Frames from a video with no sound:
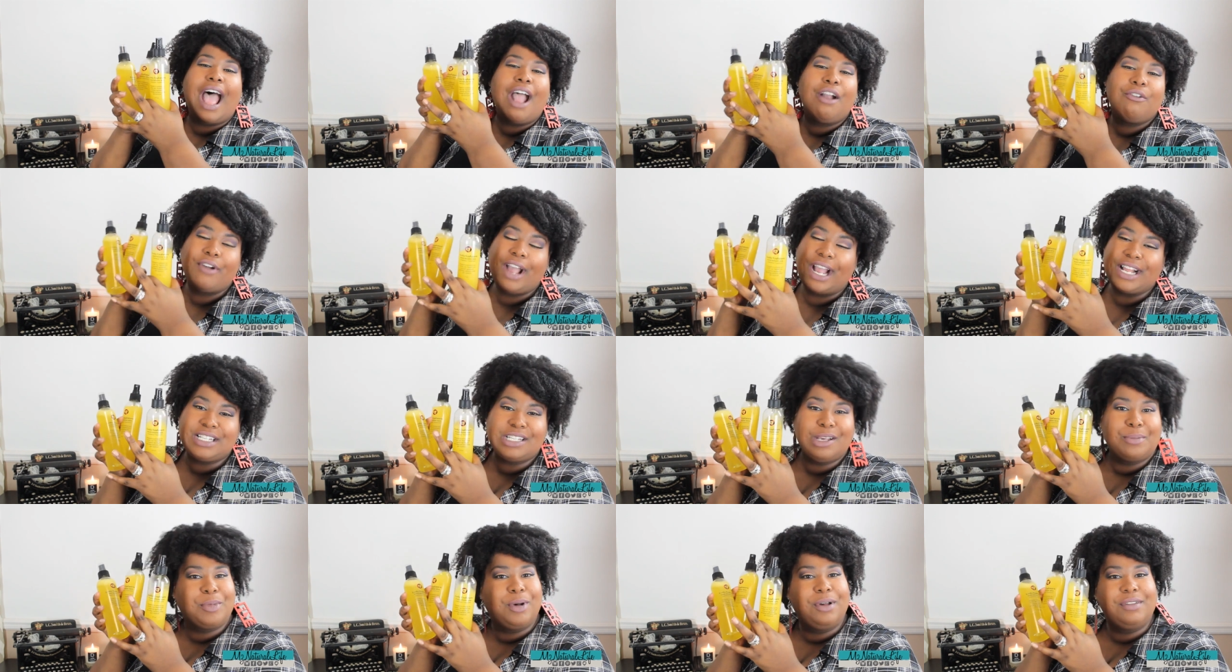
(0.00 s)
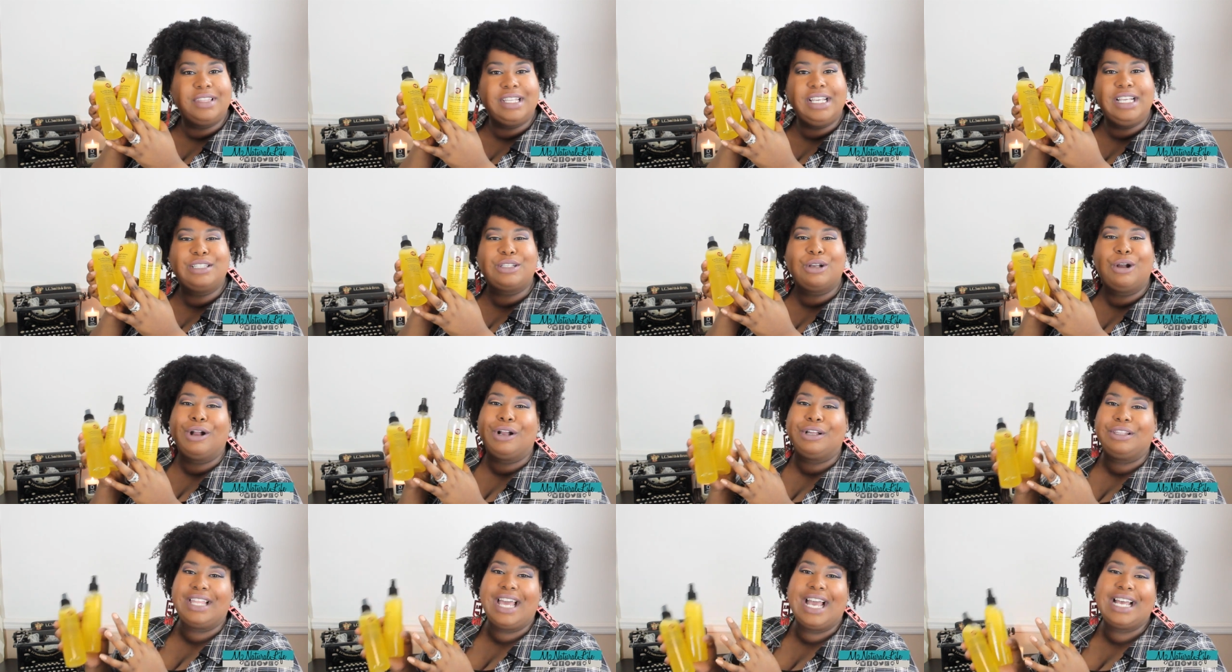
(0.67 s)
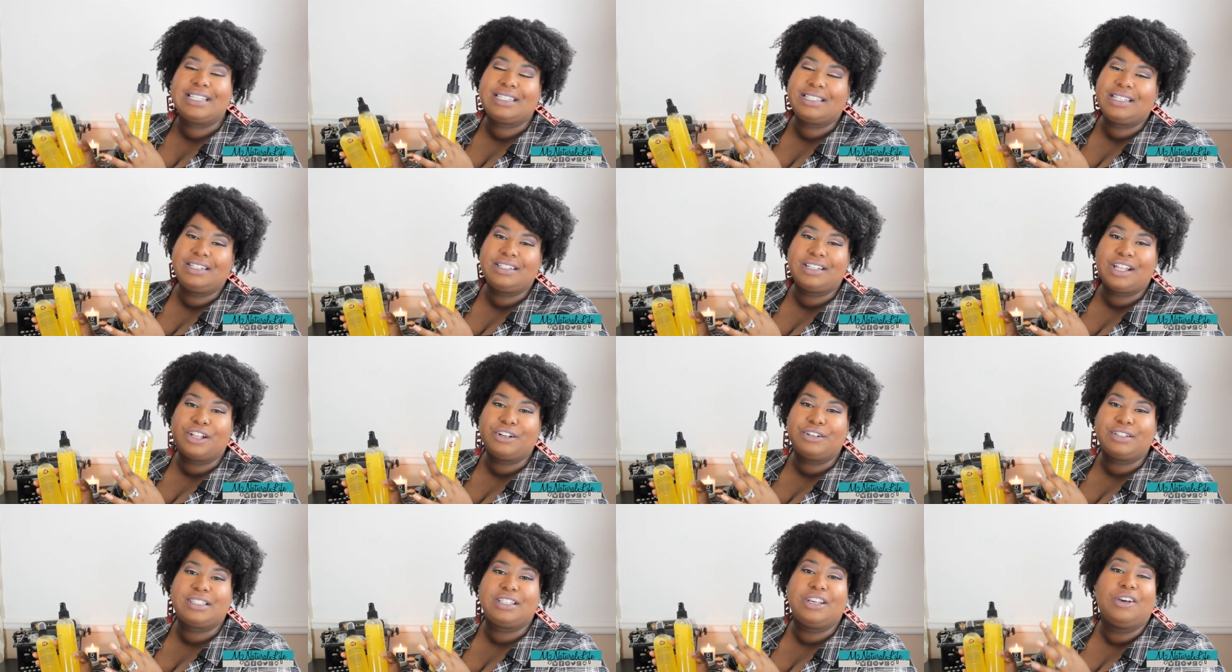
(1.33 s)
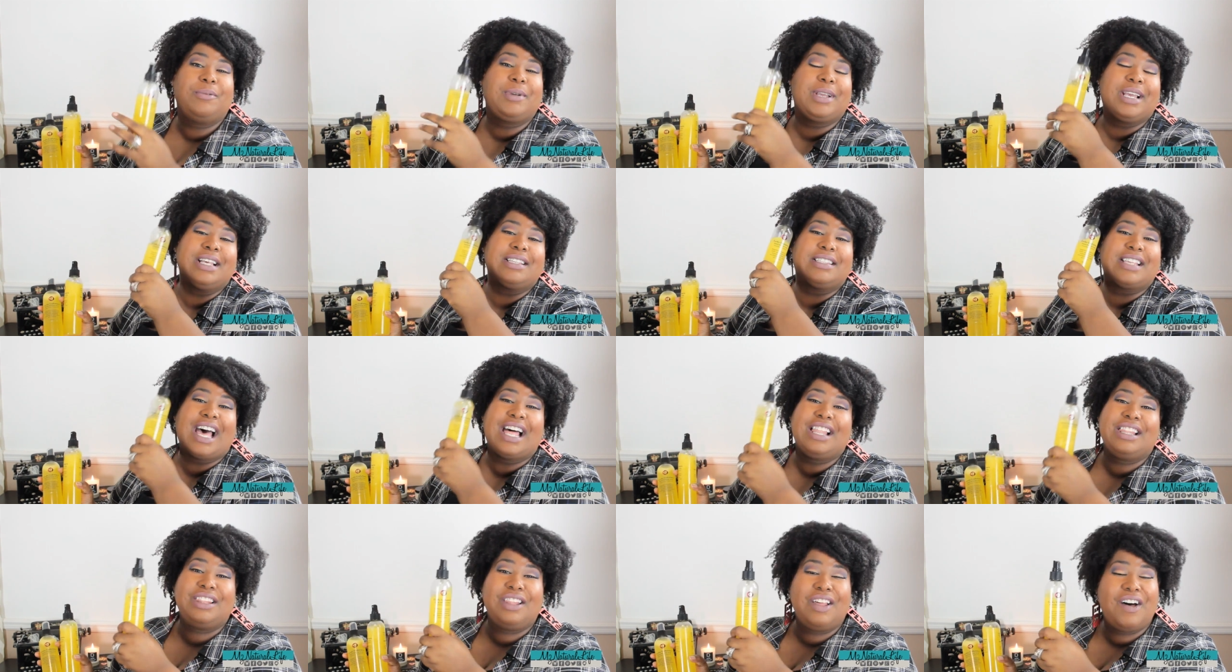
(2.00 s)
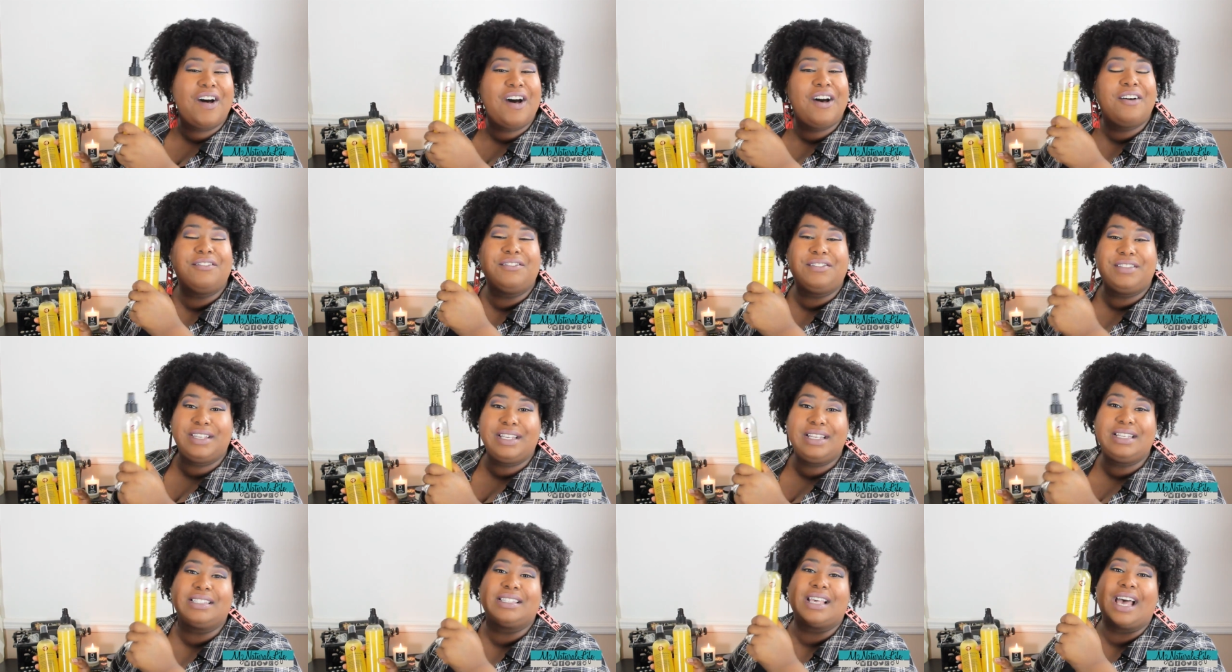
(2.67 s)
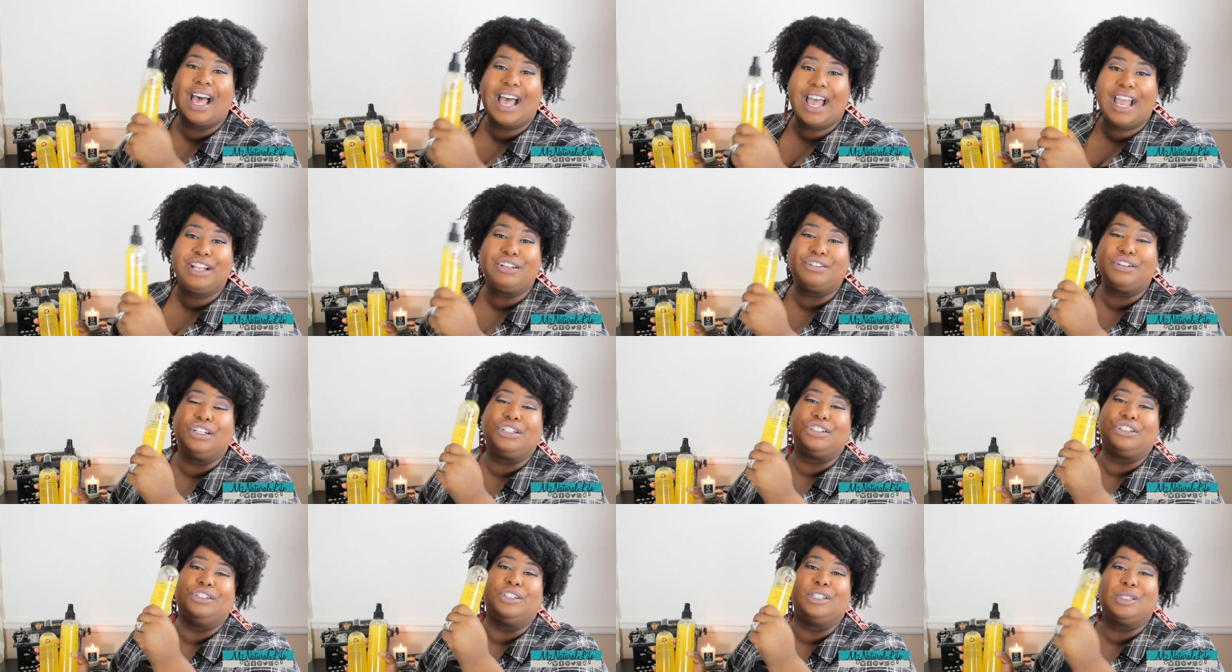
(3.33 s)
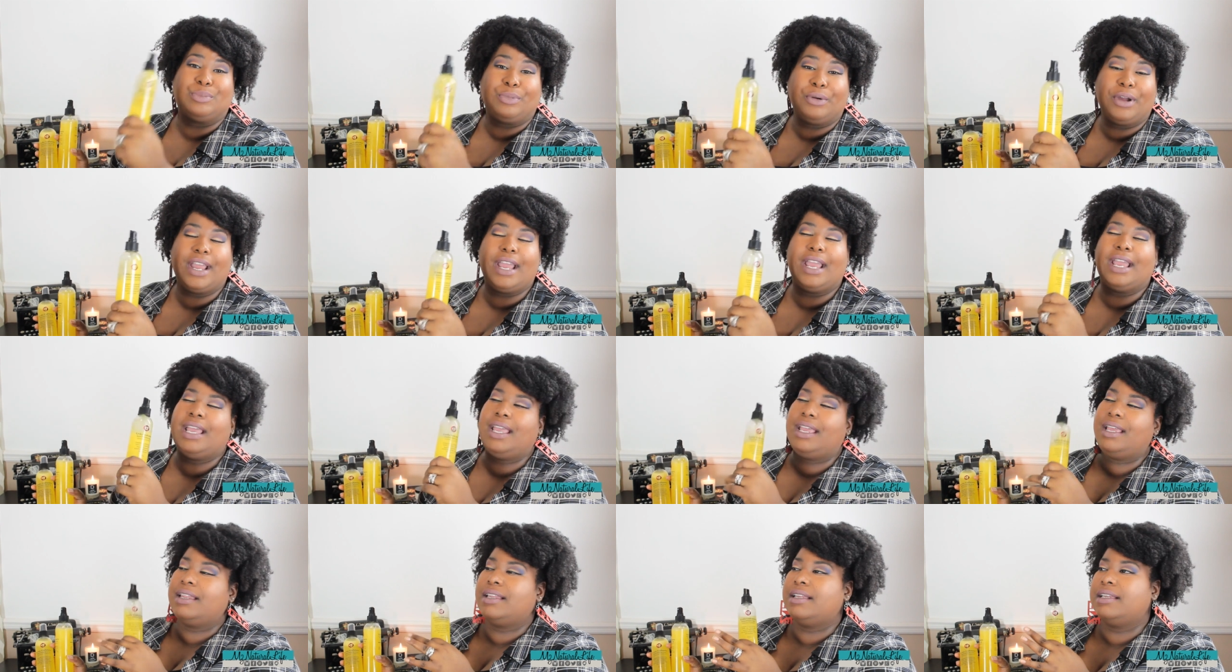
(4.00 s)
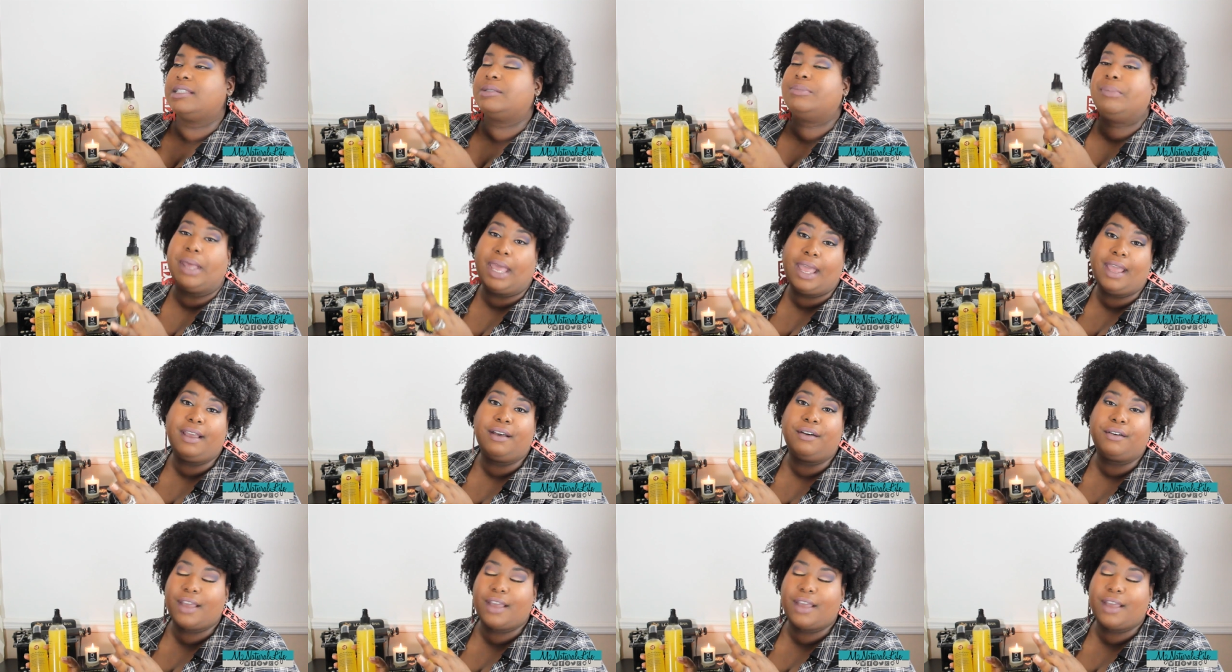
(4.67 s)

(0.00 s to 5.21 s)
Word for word: I racked up on these on her last $10 sale because I love this hydration spray. It is bae,